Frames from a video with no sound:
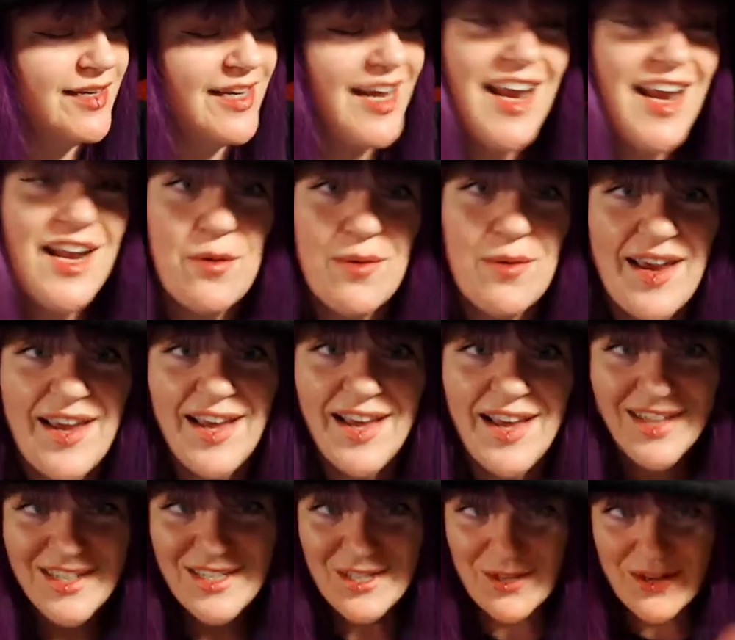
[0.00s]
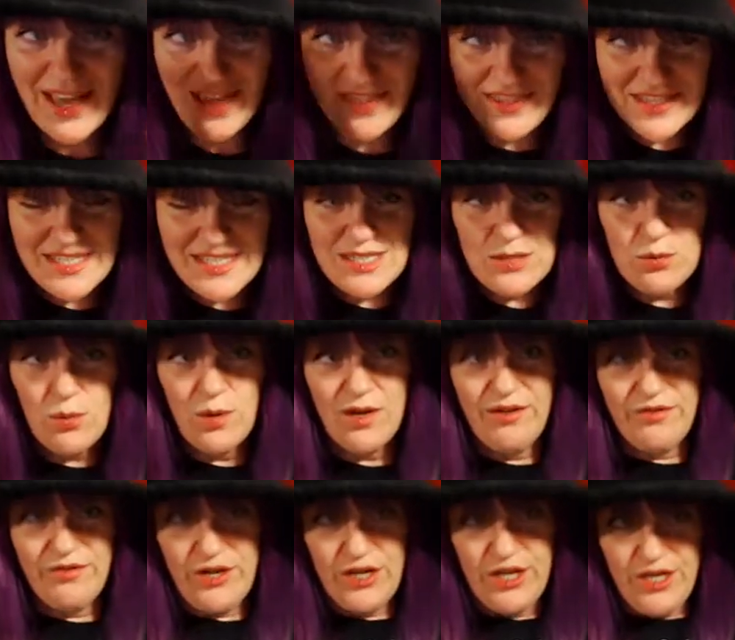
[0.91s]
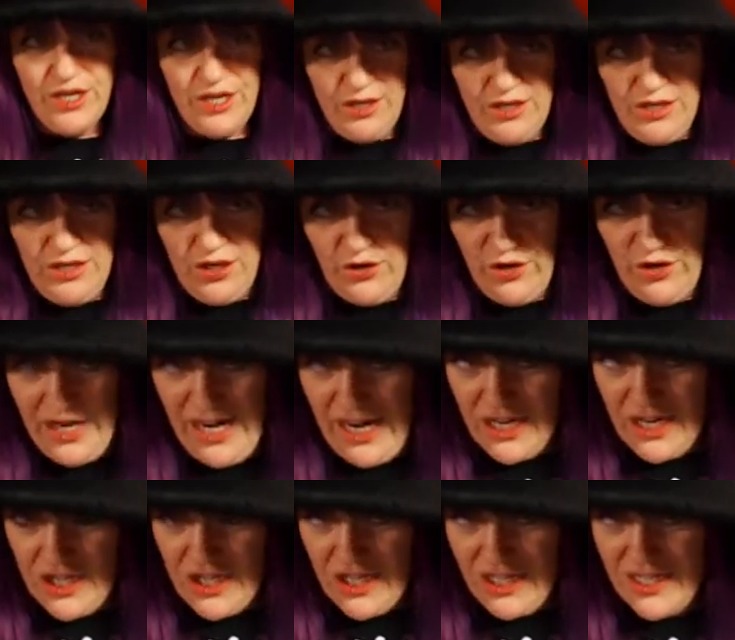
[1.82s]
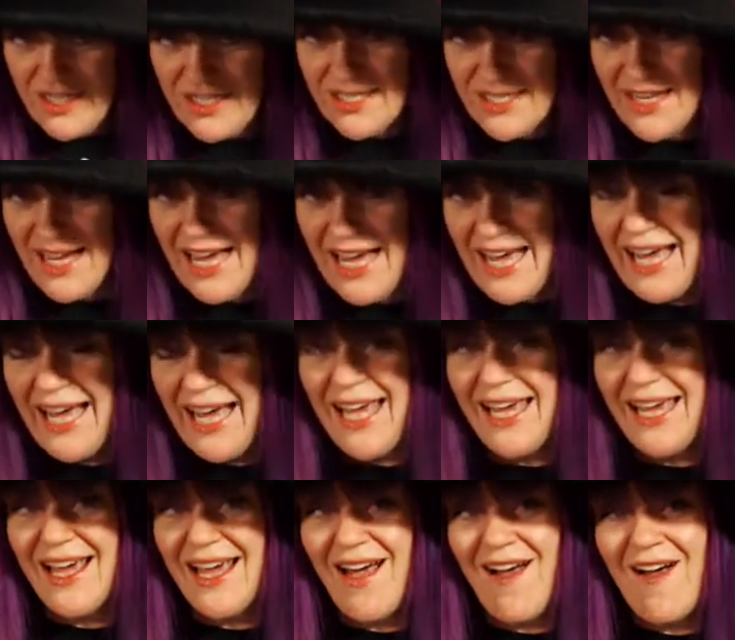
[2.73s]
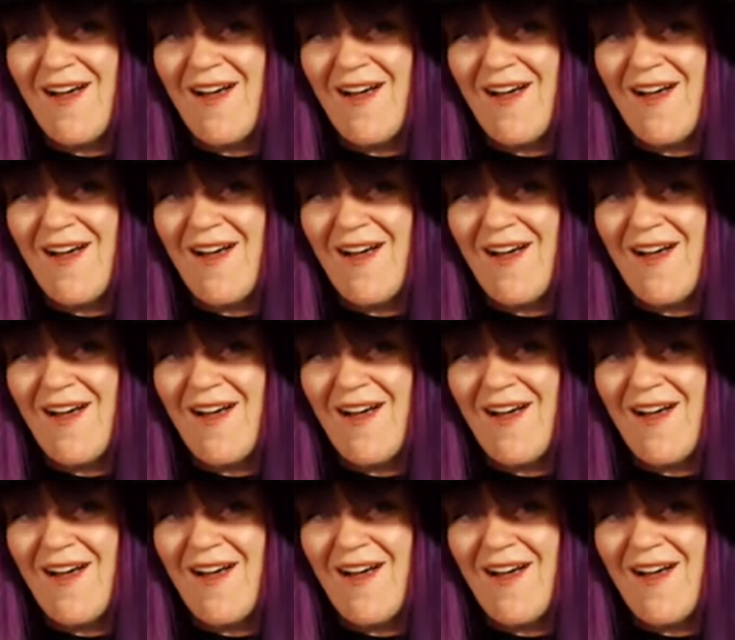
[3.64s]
Anyway, so yeah, this is one of her creations. I